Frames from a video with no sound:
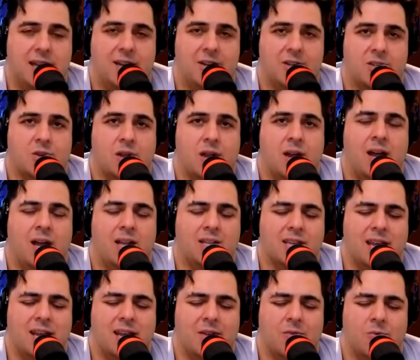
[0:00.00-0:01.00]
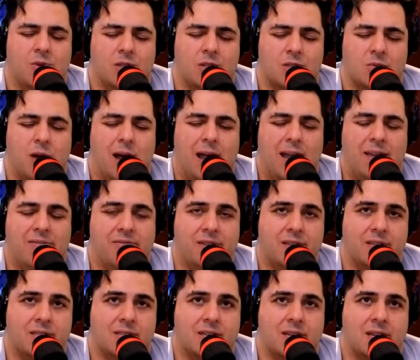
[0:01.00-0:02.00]
Tiger uh, Tiger Woods wife,
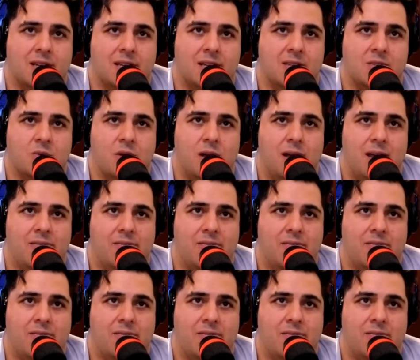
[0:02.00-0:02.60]
his uh his wife.